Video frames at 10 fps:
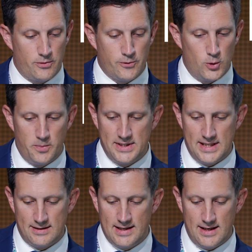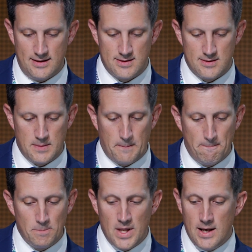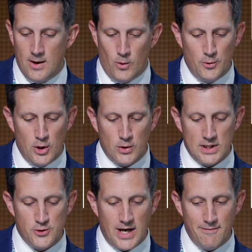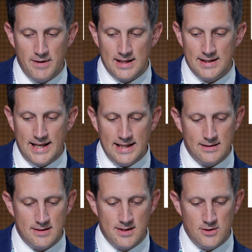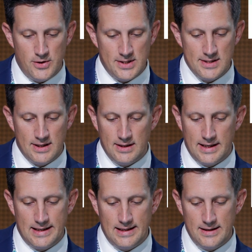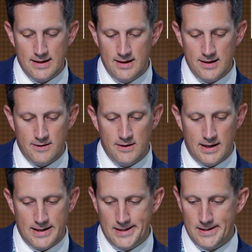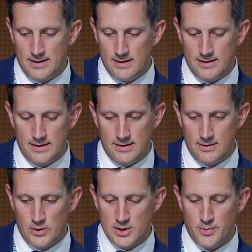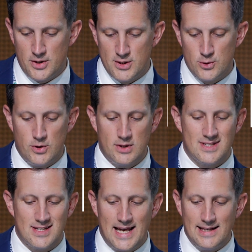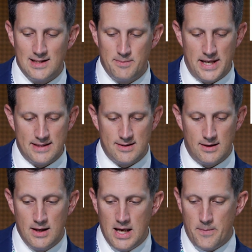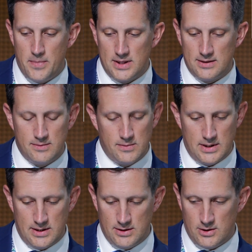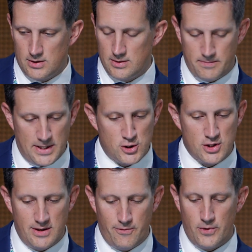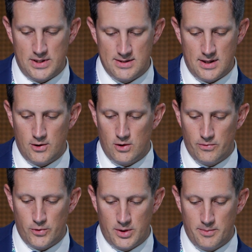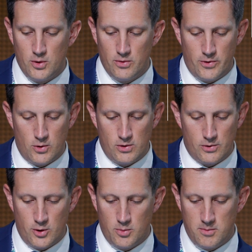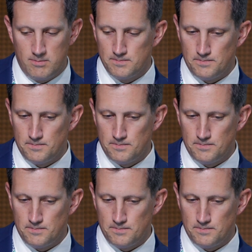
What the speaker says: EDOF group in that case. When we look at driving at night, that's interestingly here, the responses were slightly better, but not much difference at all for the monofocal group.